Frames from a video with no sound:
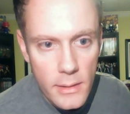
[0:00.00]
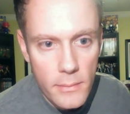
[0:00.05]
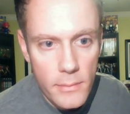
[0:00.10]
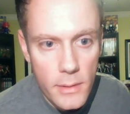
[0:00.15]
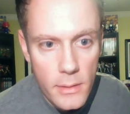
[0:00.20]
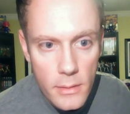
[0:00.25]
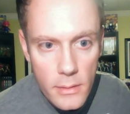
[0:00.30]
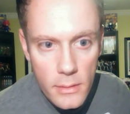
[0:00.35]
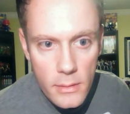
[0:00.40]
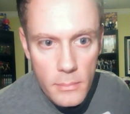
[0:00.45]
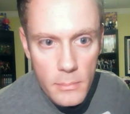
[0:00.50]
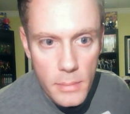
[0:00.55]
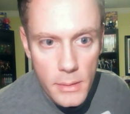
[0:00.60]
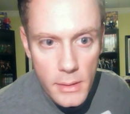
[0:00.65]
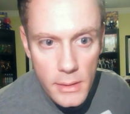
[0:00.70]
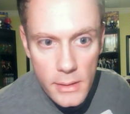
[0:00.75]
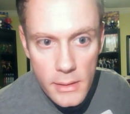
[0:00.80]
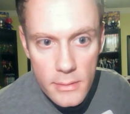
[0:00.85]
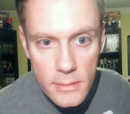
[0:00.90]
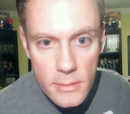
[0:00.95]
If you did,
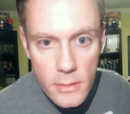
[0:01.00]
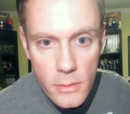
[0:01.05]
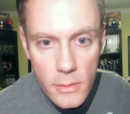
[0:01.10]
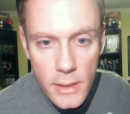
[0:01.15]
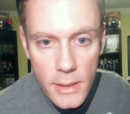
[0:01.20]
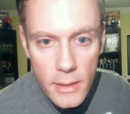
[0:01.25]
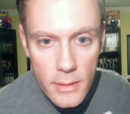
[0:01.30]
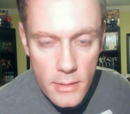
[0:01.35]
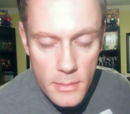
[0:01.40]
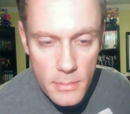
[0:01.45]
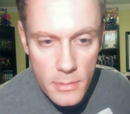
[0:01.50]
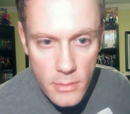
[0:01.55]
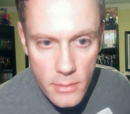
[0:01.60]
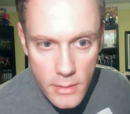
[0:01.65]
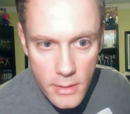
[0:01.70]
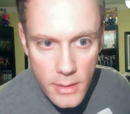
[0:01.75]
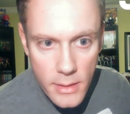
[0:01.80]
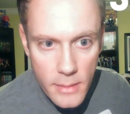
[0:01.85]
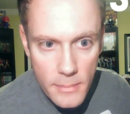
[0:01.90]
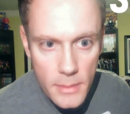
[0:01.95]
please go ahead and
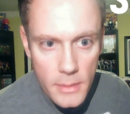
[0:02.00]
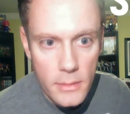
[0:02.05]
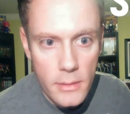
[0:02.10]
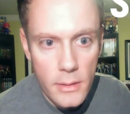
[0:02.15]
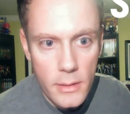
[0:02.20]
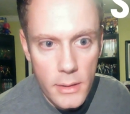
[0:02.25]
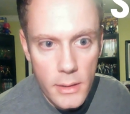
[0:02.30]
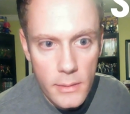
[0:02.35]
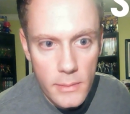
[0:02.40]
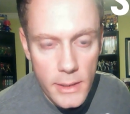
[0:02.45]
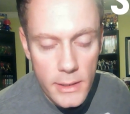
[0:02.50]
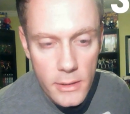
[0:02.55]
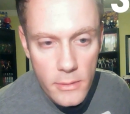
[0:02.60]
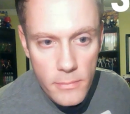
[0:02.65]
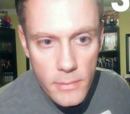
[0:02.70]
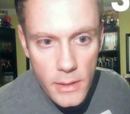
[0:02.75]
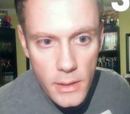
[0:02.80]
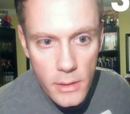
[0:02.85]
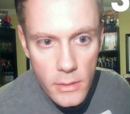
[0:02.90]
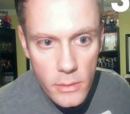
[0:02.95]
subscribe, like the
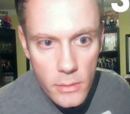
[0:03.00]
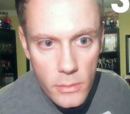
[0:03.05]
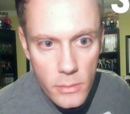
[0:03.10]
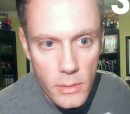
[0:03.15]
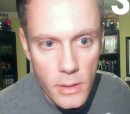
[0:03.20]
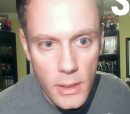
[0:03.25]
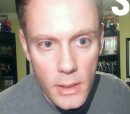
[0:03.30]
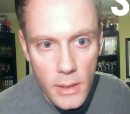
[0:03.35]
video,